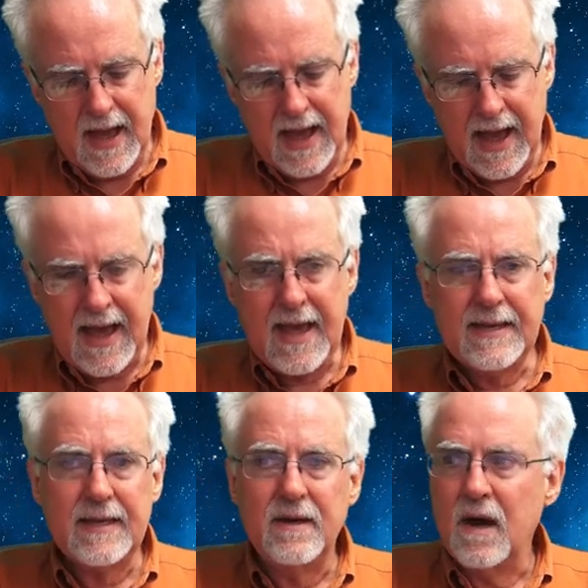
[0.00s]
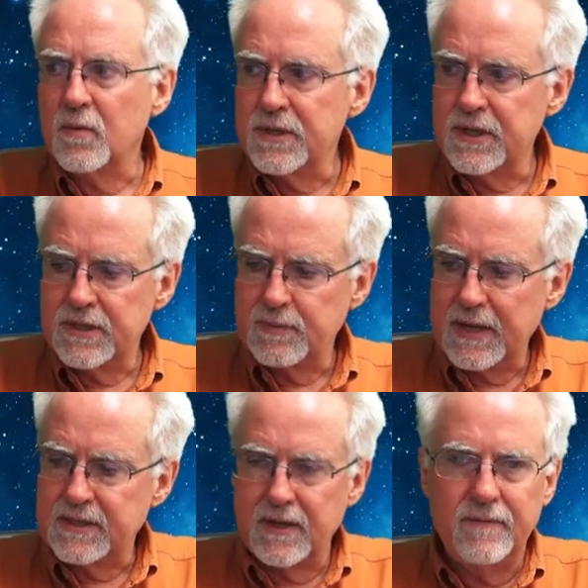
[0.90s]
I cannot resist
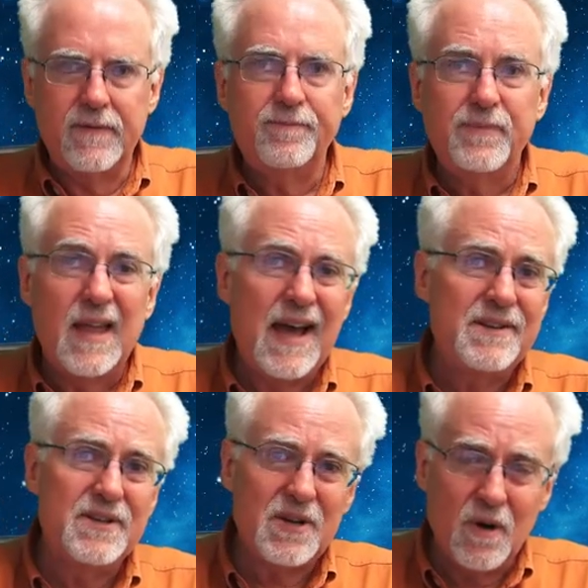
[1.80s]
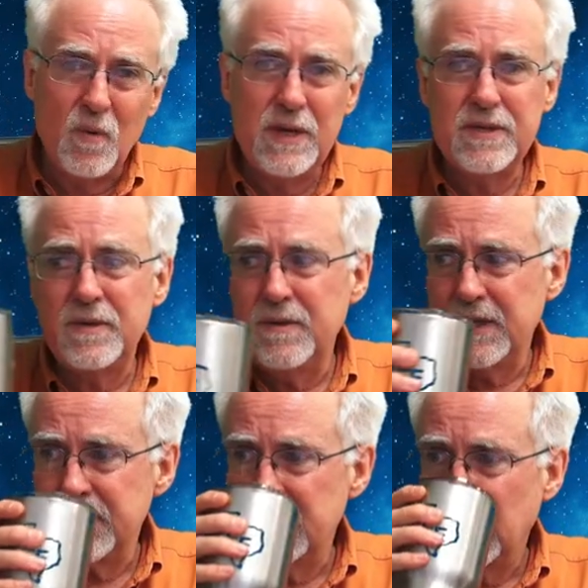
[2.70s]
myself. I just always do this.